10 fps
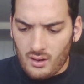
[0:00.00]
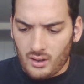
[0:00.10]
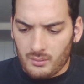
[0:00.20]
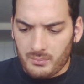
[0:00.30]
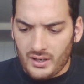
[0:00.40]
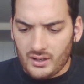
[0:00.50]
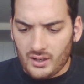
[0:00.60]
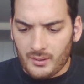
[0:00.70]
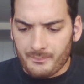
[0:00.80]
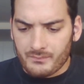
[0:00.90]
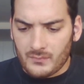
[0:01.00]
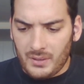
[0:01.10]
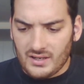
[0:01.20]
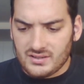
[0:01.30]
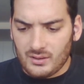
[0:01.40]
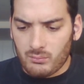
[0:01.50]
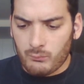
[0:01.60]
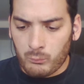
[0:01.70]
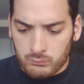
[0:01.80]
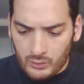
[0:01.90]
But basically,
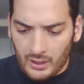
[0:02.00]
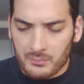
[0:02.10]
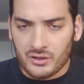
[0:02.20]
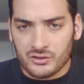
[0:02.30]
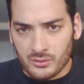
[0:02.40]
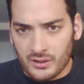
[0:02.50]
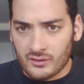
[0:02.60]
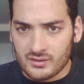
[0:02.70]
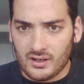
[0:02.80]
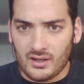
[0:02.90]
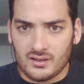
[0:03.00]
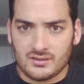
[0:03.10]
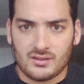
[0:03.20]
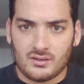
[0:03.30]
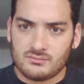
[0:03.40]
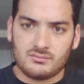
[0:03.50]
what I'm going to do here today is